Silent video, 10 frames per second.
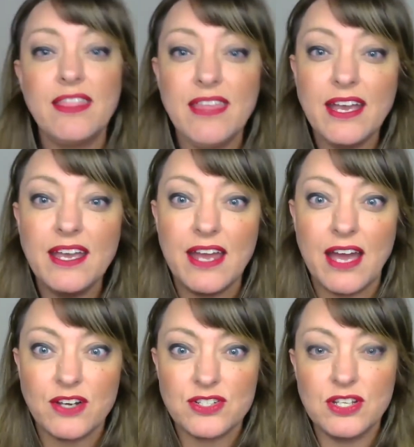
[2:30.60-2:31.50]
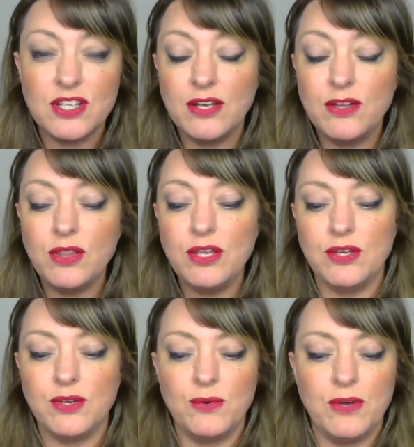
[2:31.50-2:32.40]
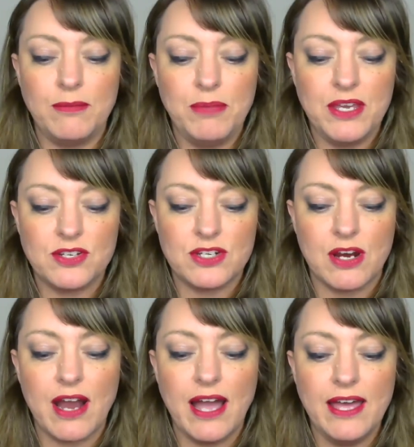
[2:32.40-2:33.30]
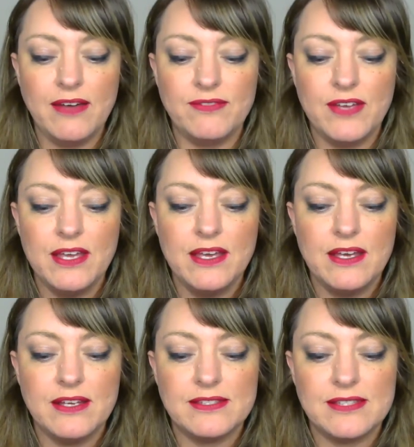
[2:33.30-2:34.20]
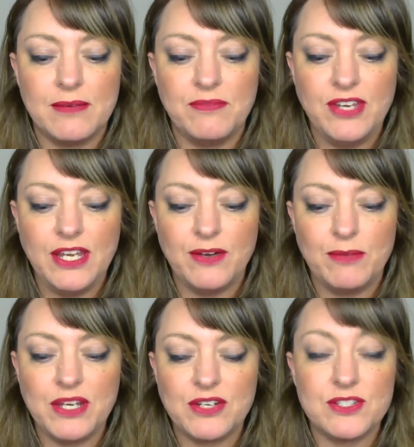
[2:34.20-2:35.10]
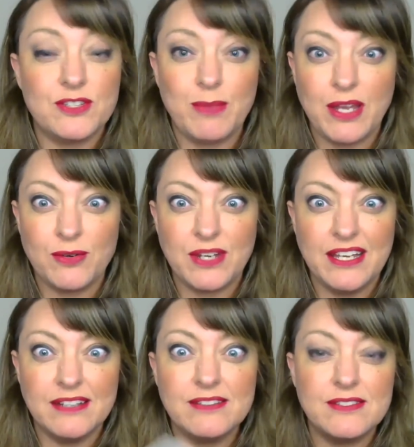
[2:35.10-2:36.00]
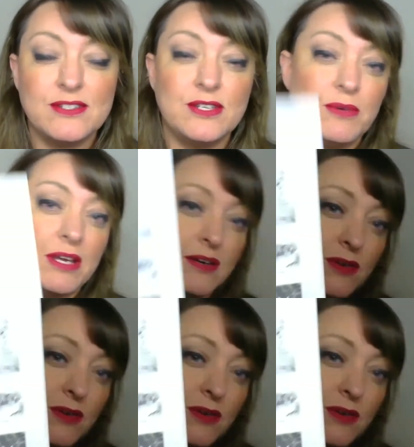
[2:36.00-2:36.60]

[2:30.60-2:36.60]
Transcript: they can actually glue a picture. I have some video and pictures of my own kids doing